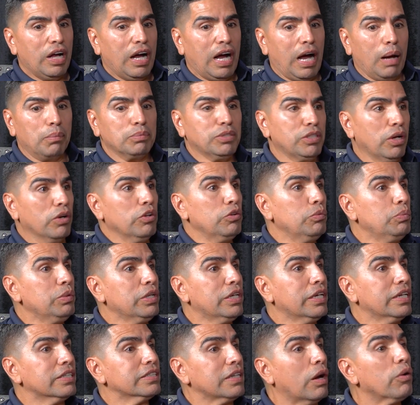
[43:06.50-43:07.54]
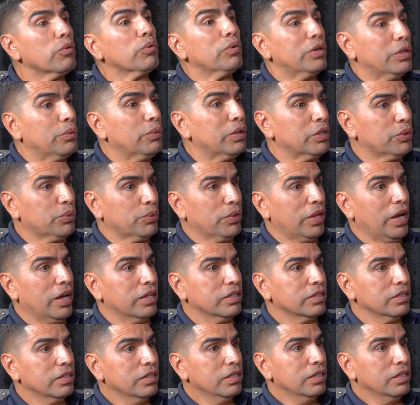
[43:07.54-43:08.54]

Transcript: I'm telling you because I already went through that.